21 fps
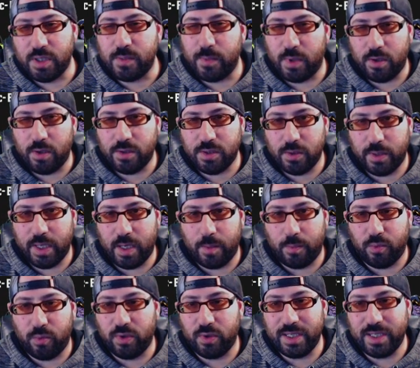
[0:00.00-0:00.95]
but also get a
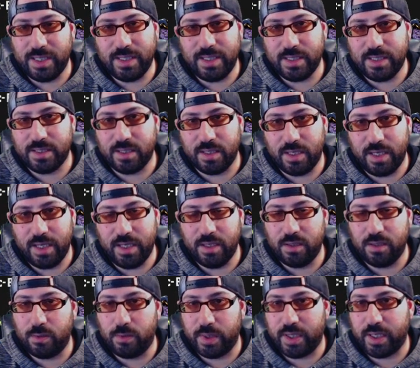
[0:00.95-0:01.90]
pretty decent
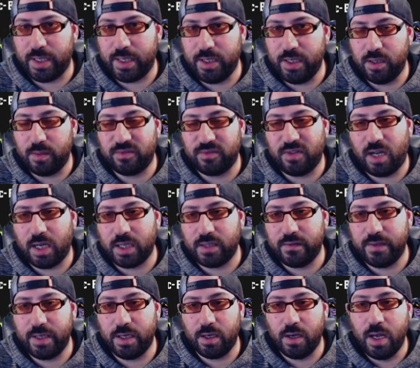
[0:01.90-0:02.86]
heal with a heal block
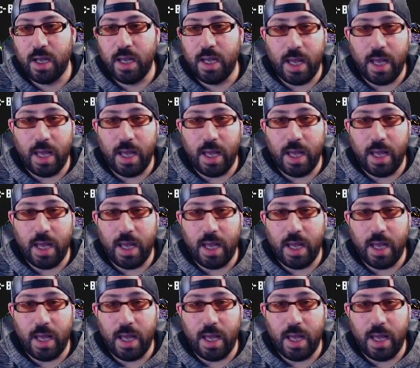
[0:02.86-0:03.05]
clear,